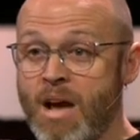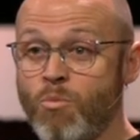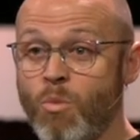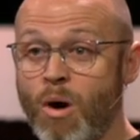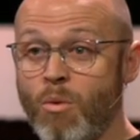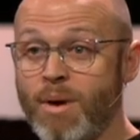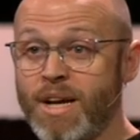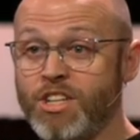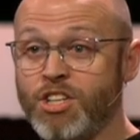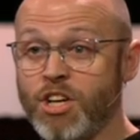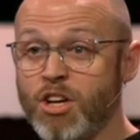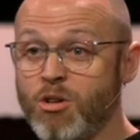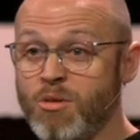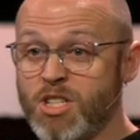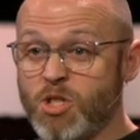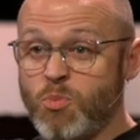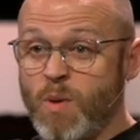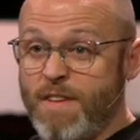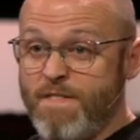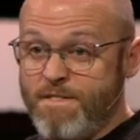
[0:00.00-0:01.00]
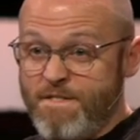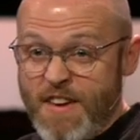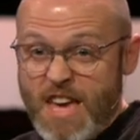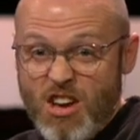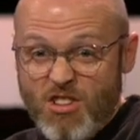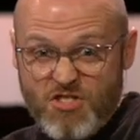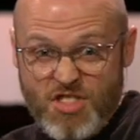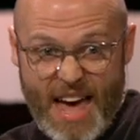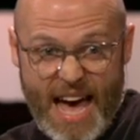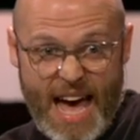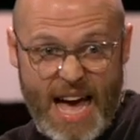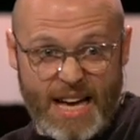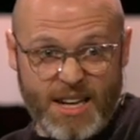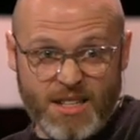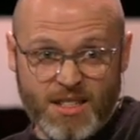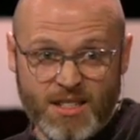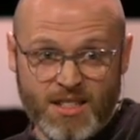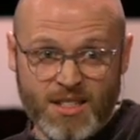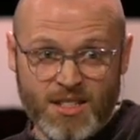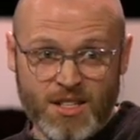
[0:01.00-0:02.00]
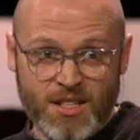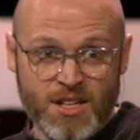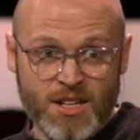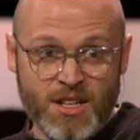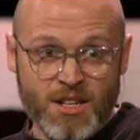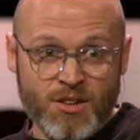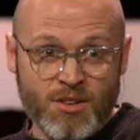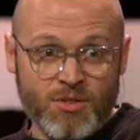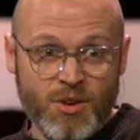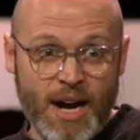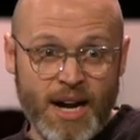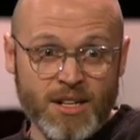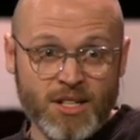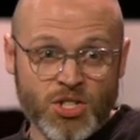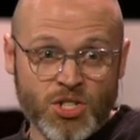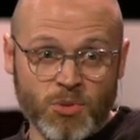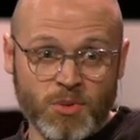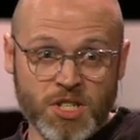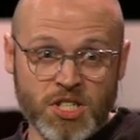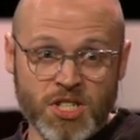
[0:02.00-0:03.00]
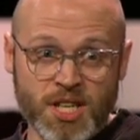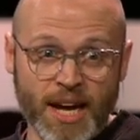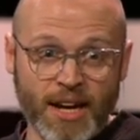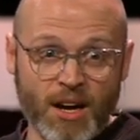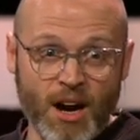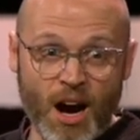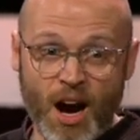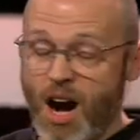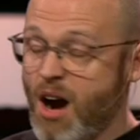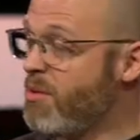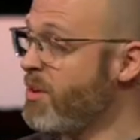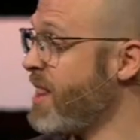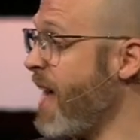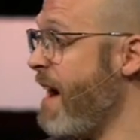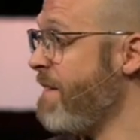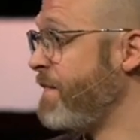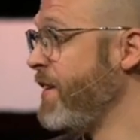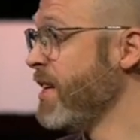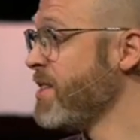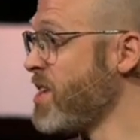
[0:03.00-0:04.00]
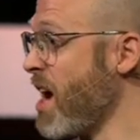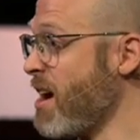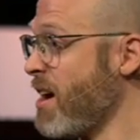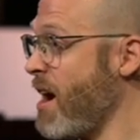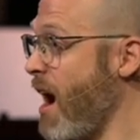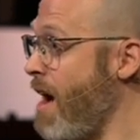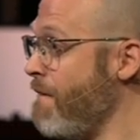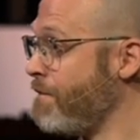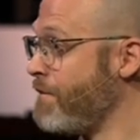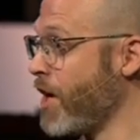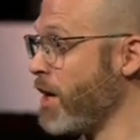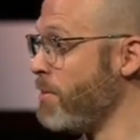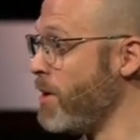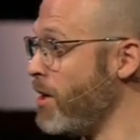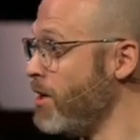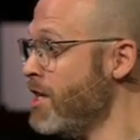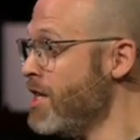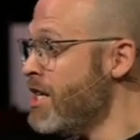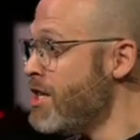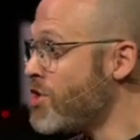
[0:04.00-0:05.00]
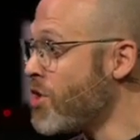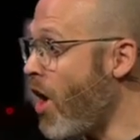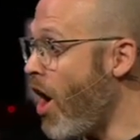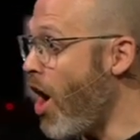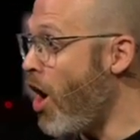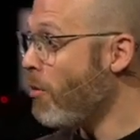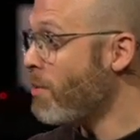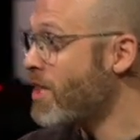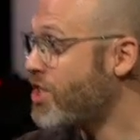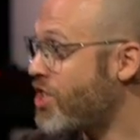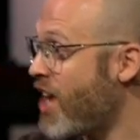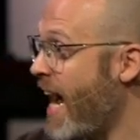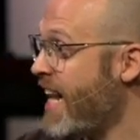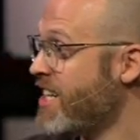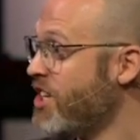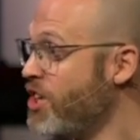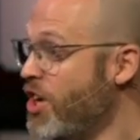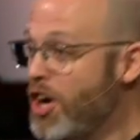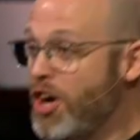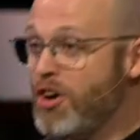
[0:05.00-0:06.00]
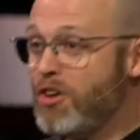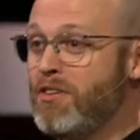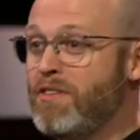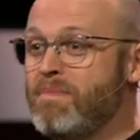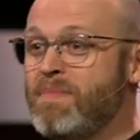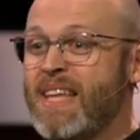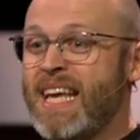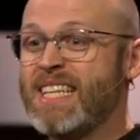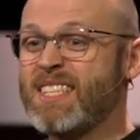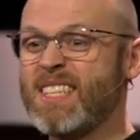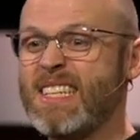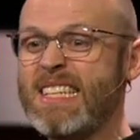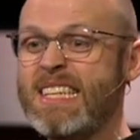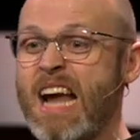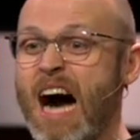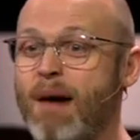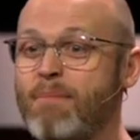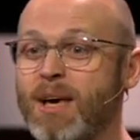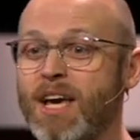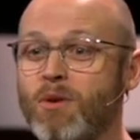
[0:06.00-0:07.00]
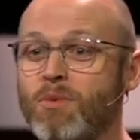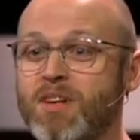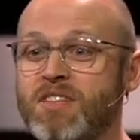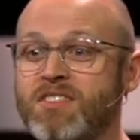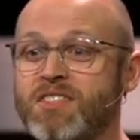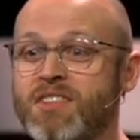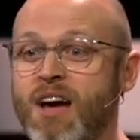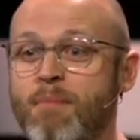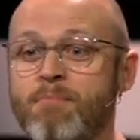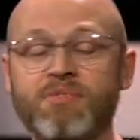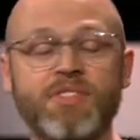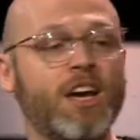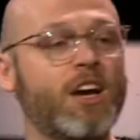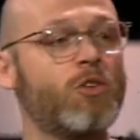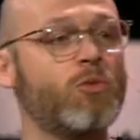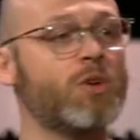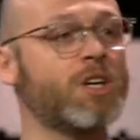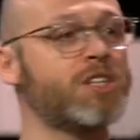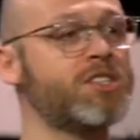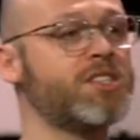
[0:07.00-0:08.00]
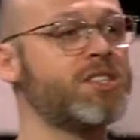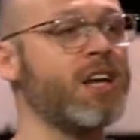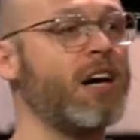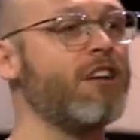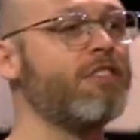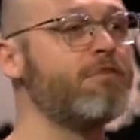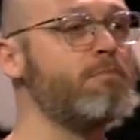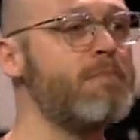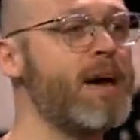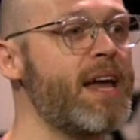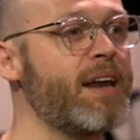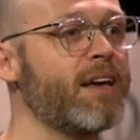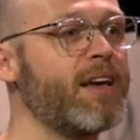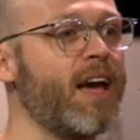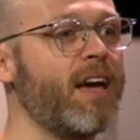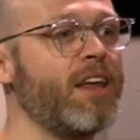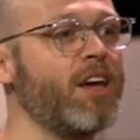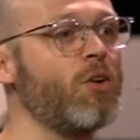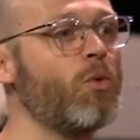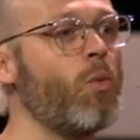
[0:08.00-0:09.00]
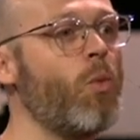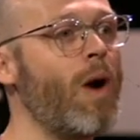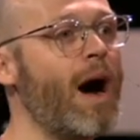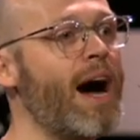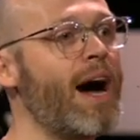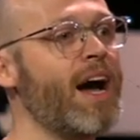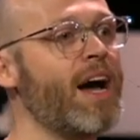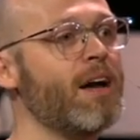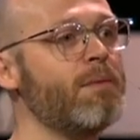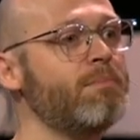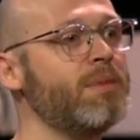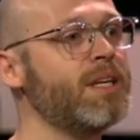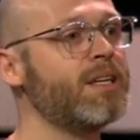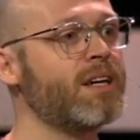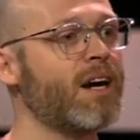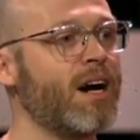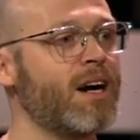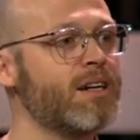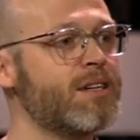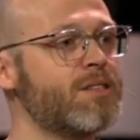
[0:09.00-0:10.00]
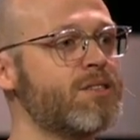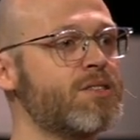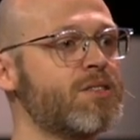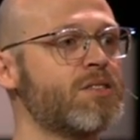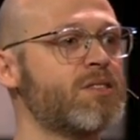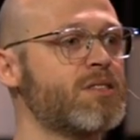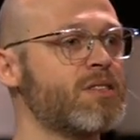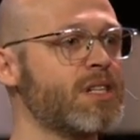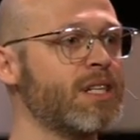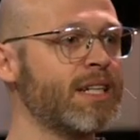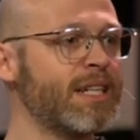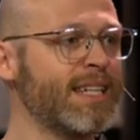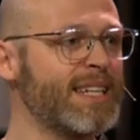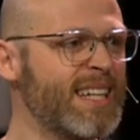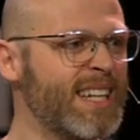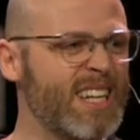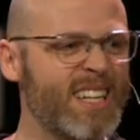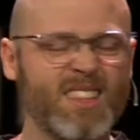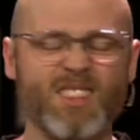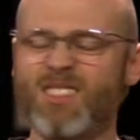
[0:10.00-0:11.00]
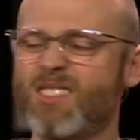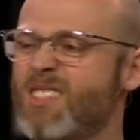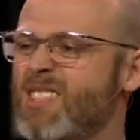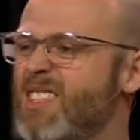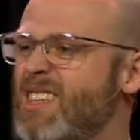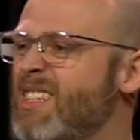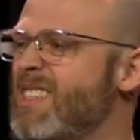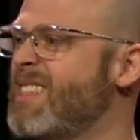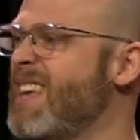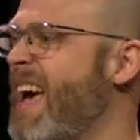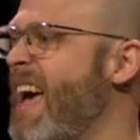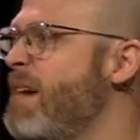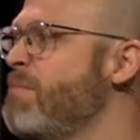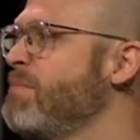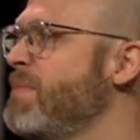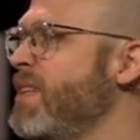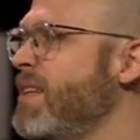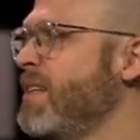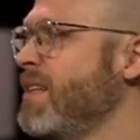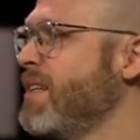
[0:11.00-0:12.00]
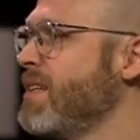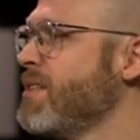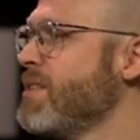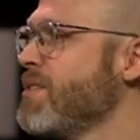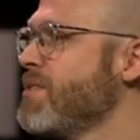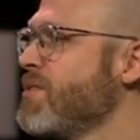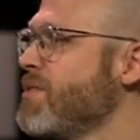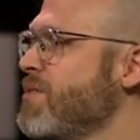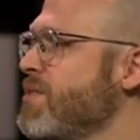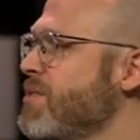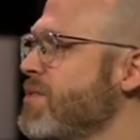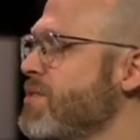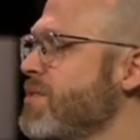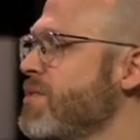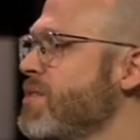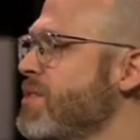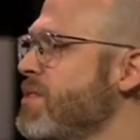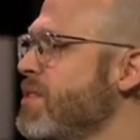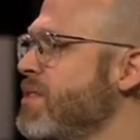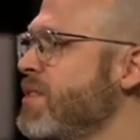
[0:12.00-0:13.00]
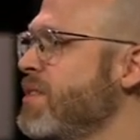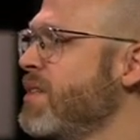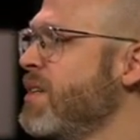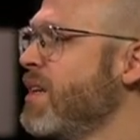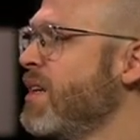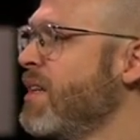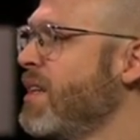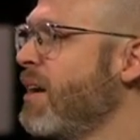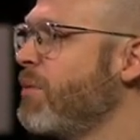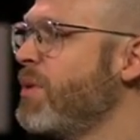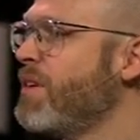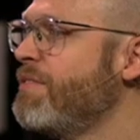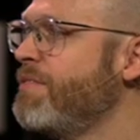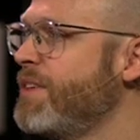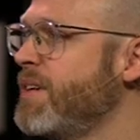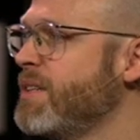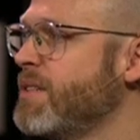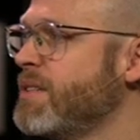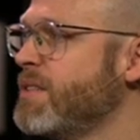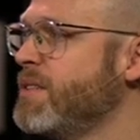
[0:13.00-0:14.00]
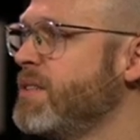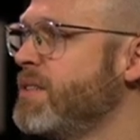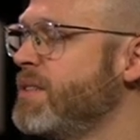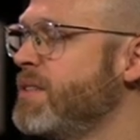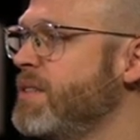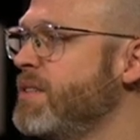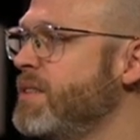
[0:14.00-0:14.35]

And what we do is we feel that. Right? So we're just like, oh, well, that feels uncomfortable. So all we're trying to do is numb it with something. We're self-medicating. Why? Because there's this emptiness that we feel.